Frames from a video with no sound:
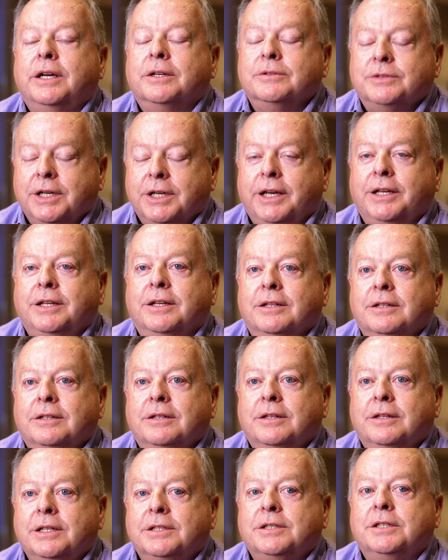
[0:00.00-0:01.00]
They'll tell you,
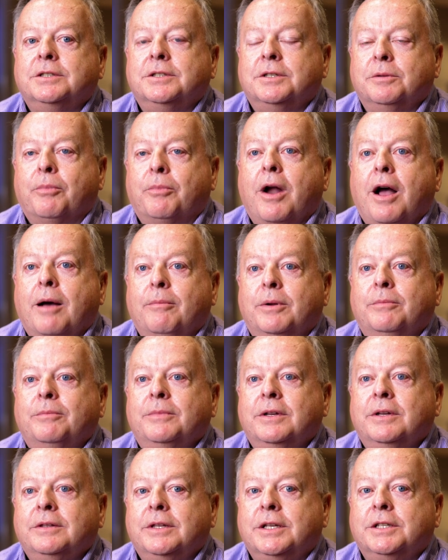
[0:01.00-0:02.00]
this is the problem.
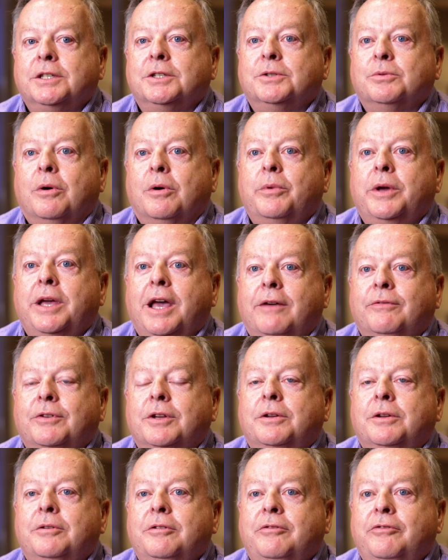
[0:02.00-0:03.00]
This is what we have
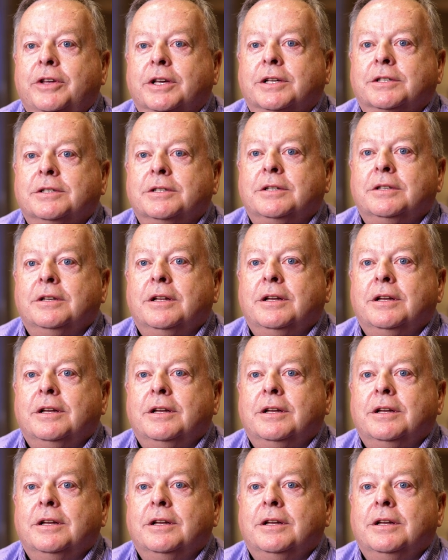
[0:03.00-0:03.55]
to do to fix it.